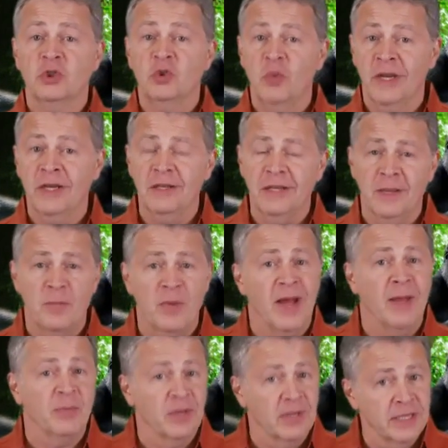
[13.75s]
dwindling
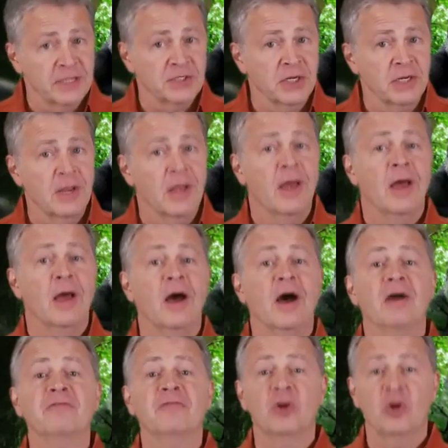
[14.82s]
population
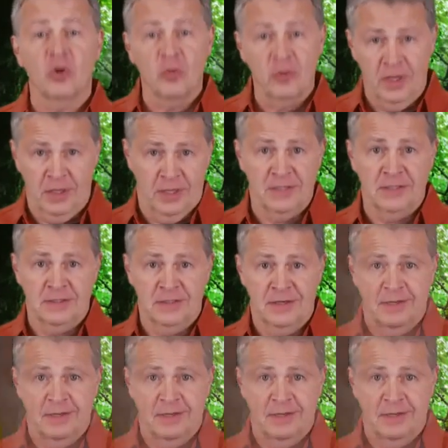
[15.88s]
of gorillas.